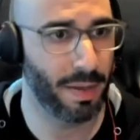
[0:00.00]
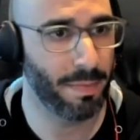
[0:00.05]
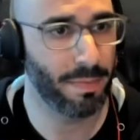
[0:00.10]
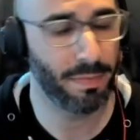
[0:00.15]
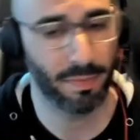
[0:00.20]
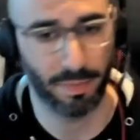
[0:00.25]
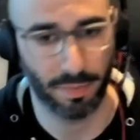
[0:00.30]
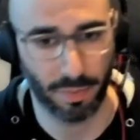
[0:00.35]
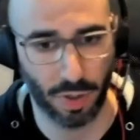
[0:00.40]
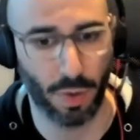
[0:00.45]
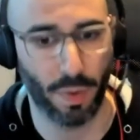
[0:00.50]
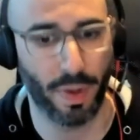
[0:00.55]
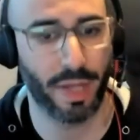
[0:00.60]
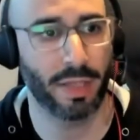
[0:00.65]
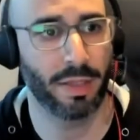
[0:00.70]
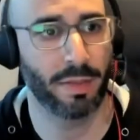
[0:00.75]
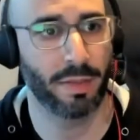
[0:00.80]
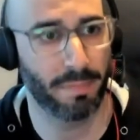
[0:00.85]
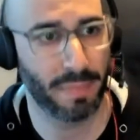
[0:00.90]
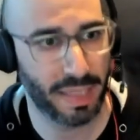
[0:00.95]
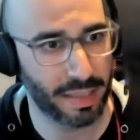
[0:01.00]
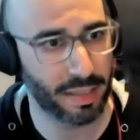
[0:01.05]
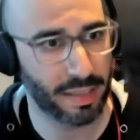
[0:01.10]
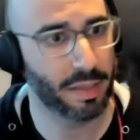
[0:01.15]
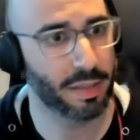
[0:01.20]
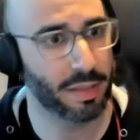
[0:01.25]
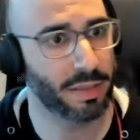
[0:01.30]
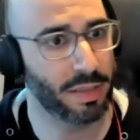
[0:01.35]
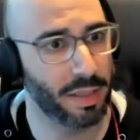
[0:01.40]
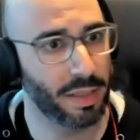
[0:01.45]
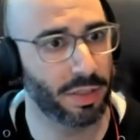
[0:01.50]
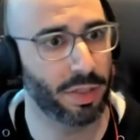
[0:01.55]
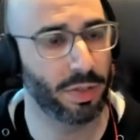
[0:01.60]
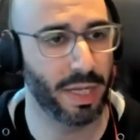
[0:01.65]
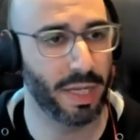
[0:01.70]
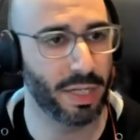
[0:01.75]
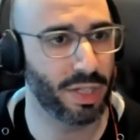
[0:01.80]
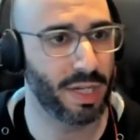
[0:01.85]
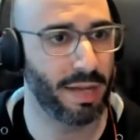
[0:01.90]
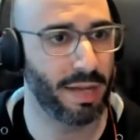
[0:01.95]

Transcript: him going meticulously through each